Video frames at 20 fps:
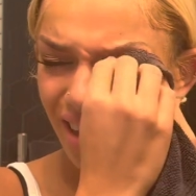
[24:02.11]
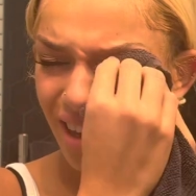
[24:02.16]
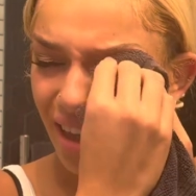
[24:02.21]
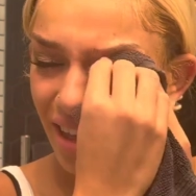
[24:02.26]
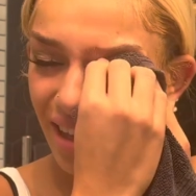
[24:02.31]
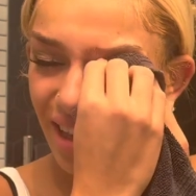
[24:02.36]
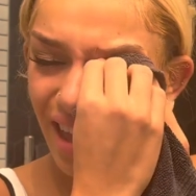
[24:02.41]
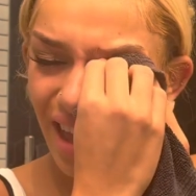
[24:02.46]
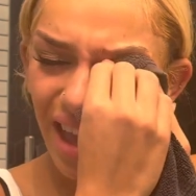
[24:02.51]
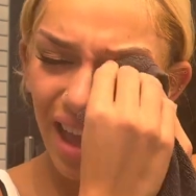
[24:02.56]
I
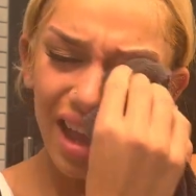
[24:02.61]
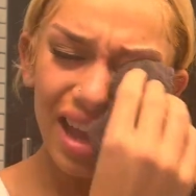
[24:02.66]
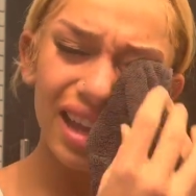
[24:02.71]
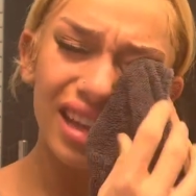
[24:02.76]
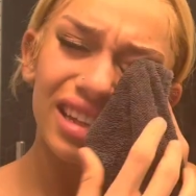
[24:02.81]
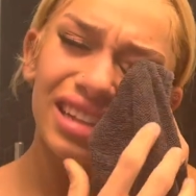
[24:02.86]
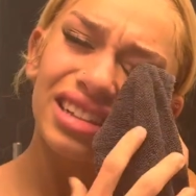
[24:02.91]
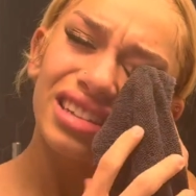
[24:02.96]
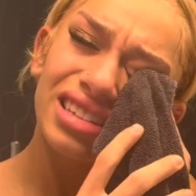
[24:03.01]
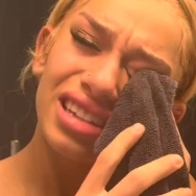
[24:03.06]

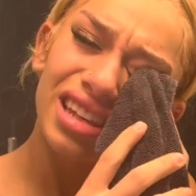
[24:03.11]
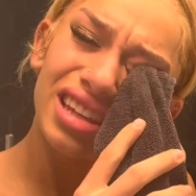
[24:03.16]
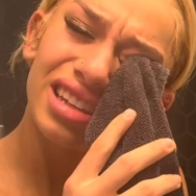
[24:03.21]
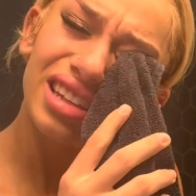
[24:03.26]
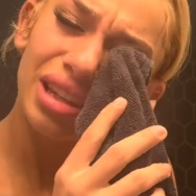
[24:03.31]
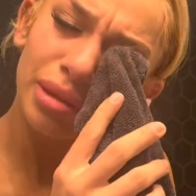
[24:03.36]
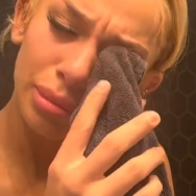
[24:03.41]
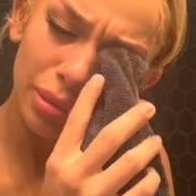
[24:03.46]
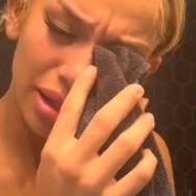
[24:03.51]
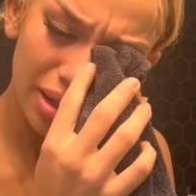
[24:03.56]
hate
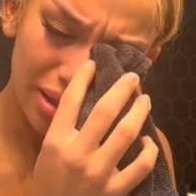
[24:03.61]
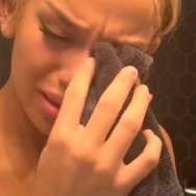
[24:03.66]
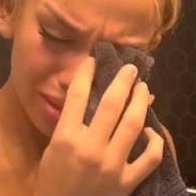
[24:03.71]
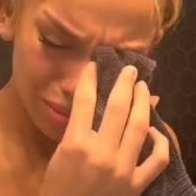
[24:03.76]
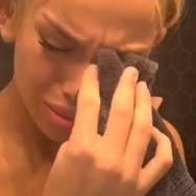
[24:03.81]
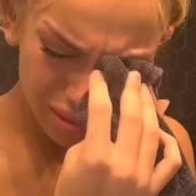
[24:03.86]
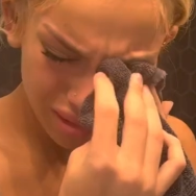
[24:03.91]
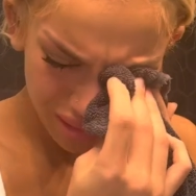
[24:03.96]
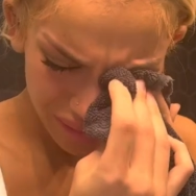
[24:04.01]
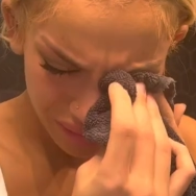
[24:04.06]
taking makeup
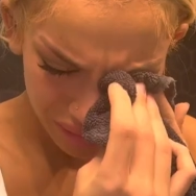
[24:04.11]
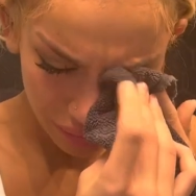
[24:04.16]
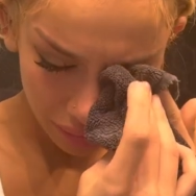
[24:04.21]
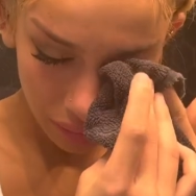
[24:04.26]
off.